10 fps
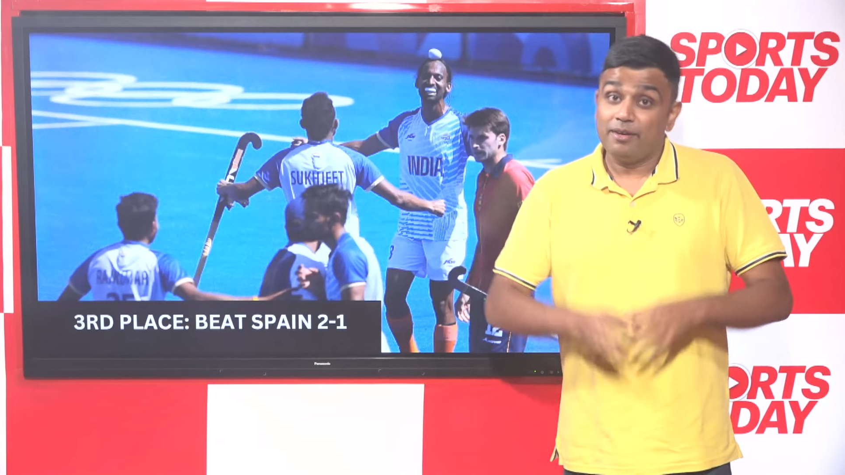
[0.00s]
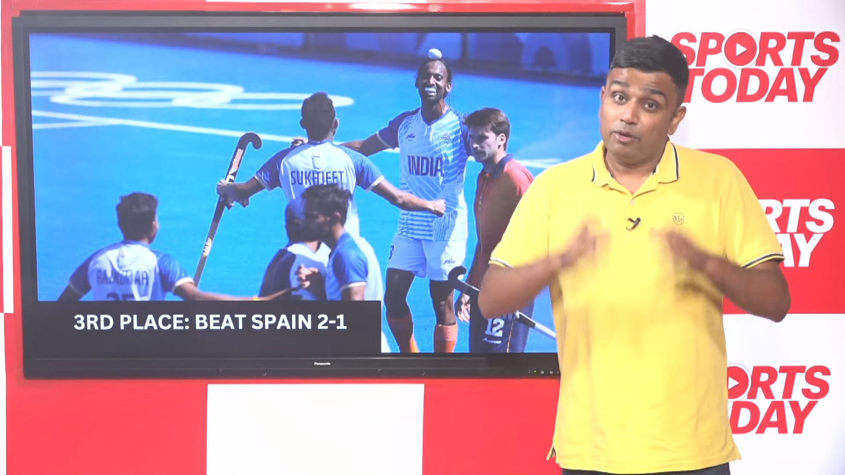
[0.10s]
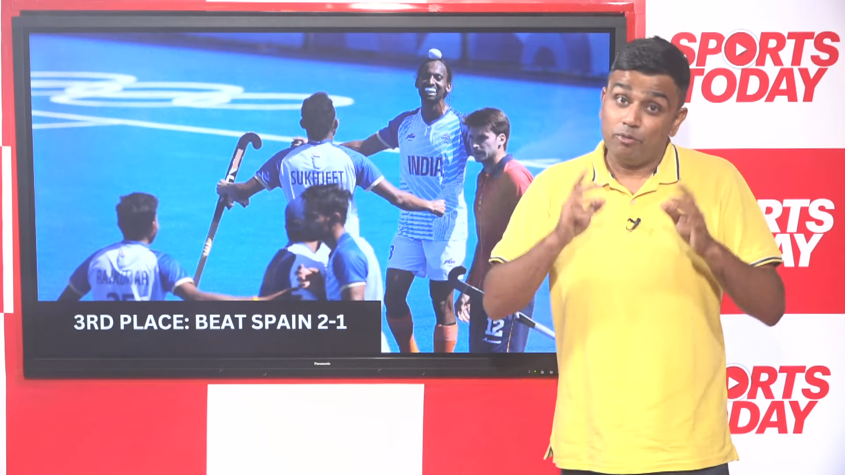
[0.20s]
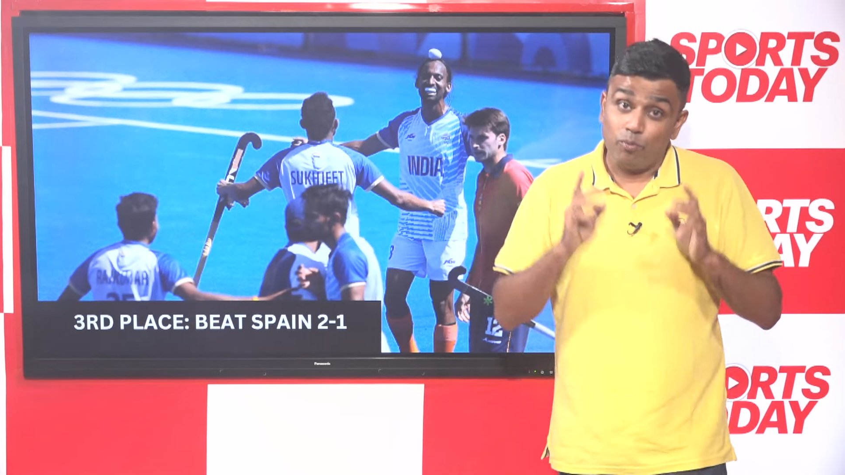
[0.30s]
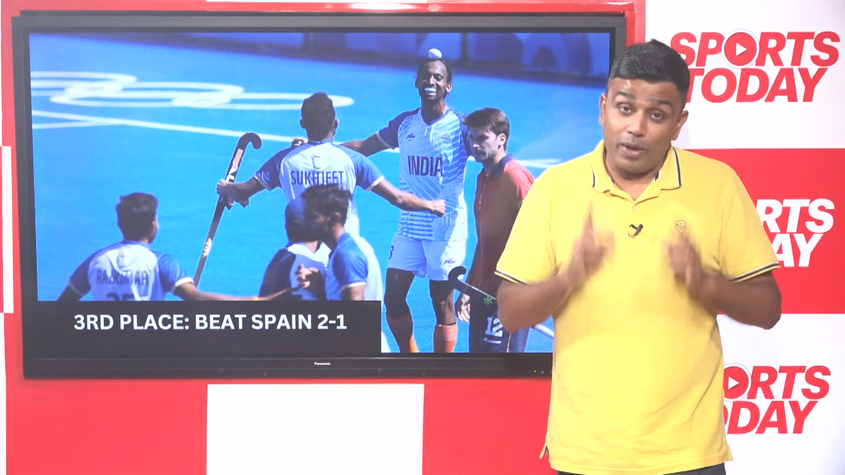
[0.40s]

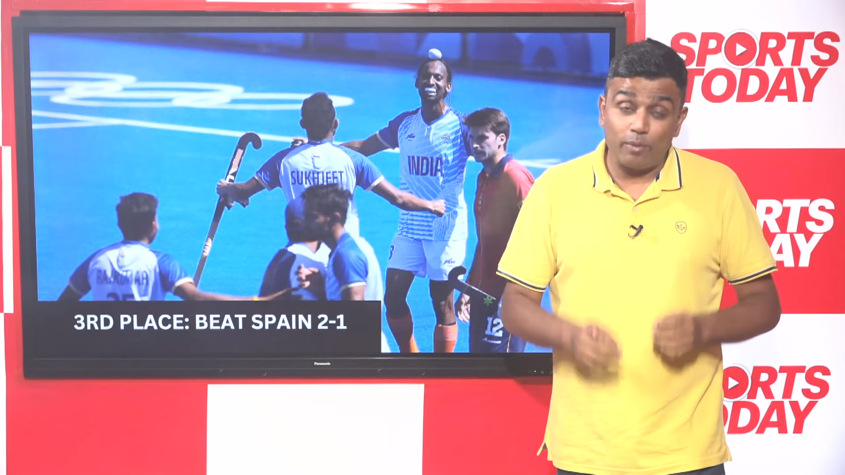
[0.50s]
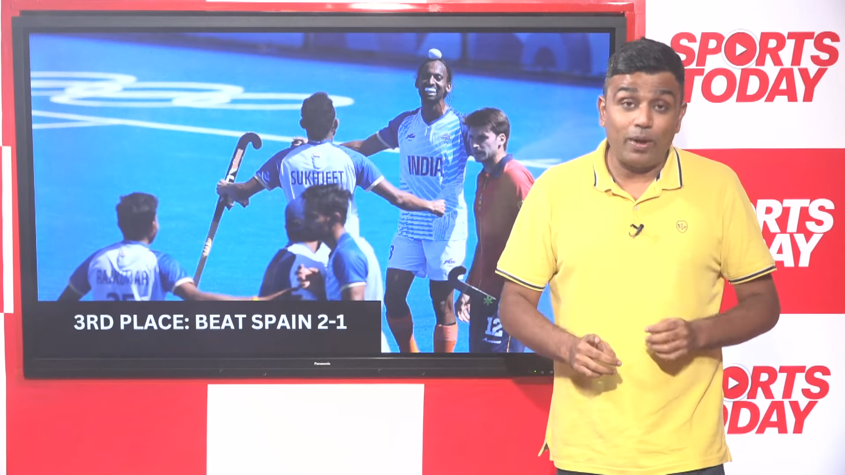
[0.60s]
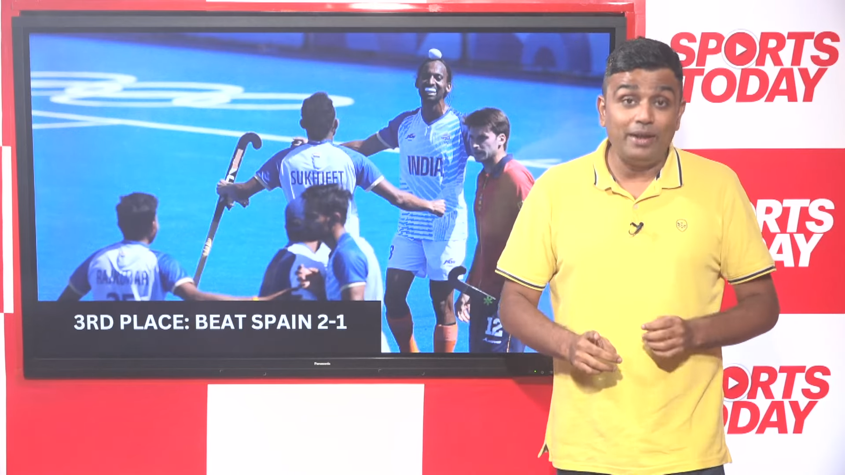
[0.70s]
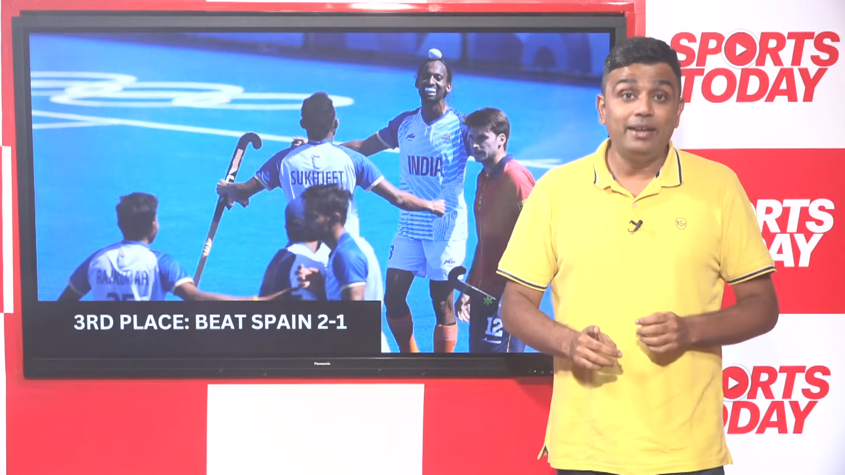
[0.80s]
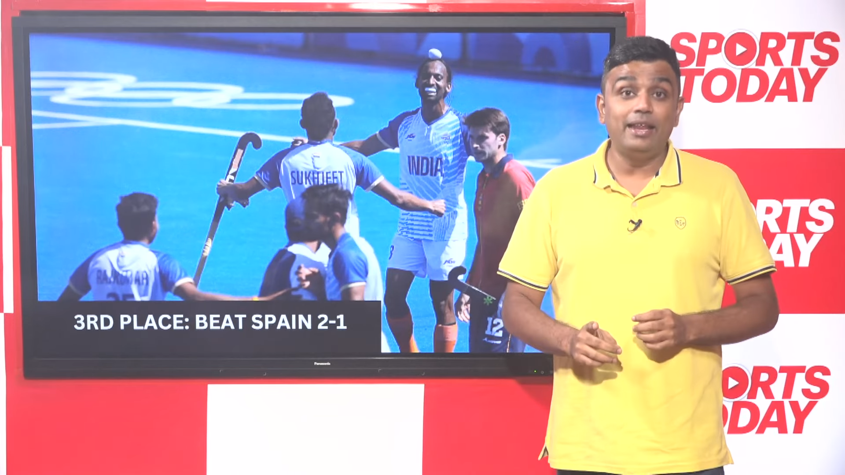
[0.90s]
were
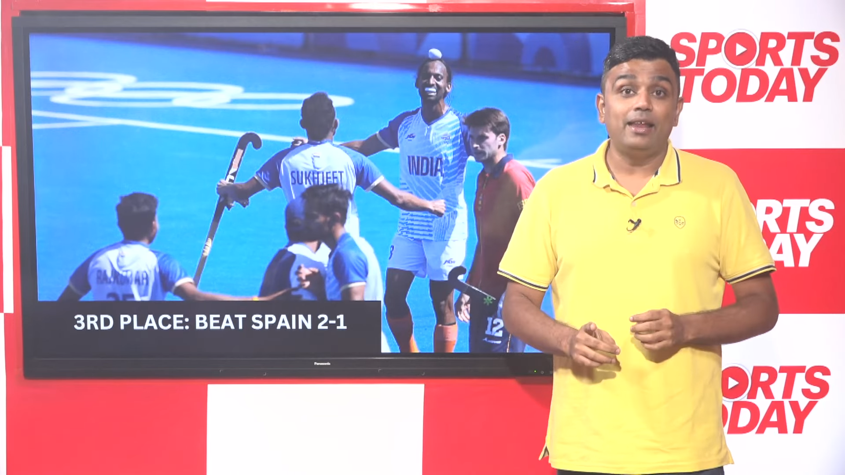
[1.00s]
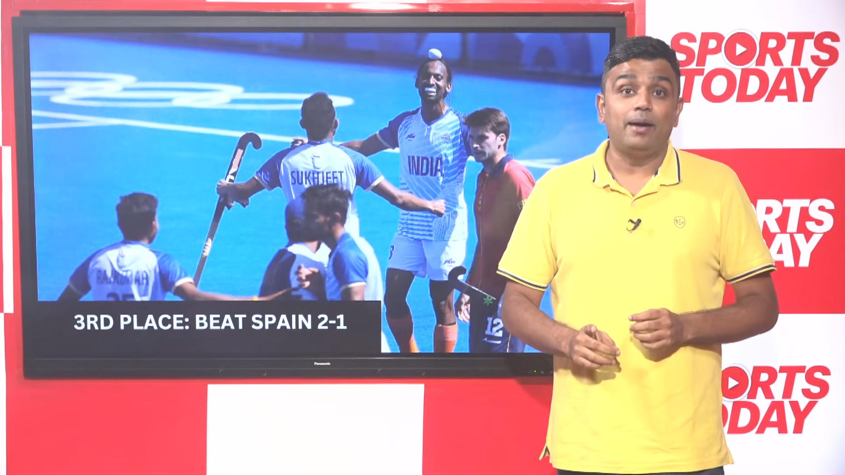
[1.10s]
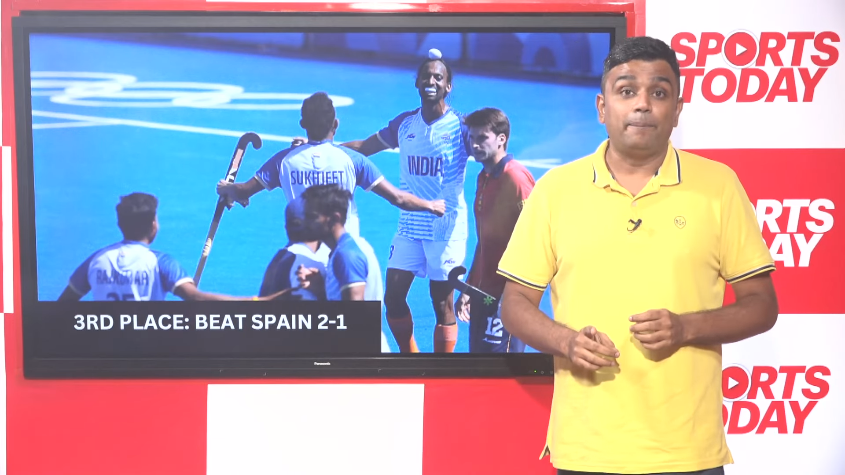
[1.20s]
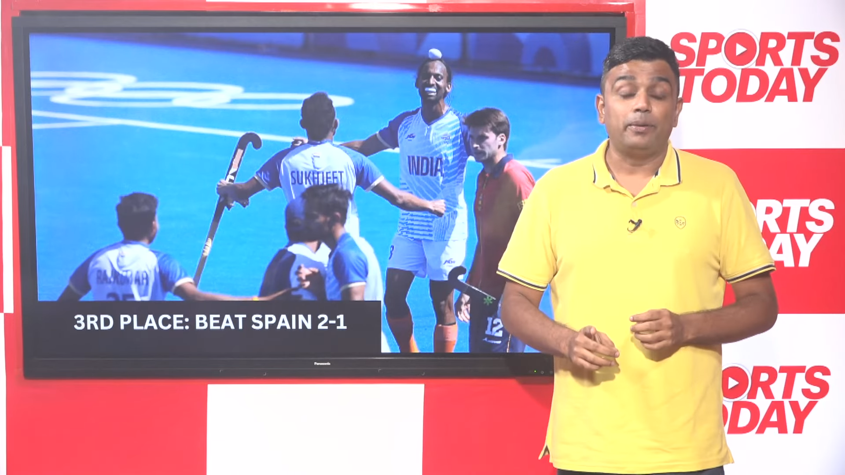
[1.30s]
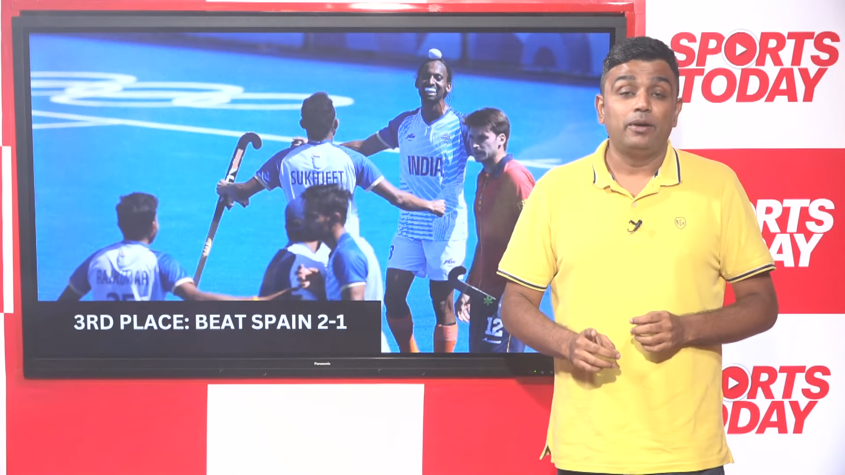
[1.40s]
1-0 up,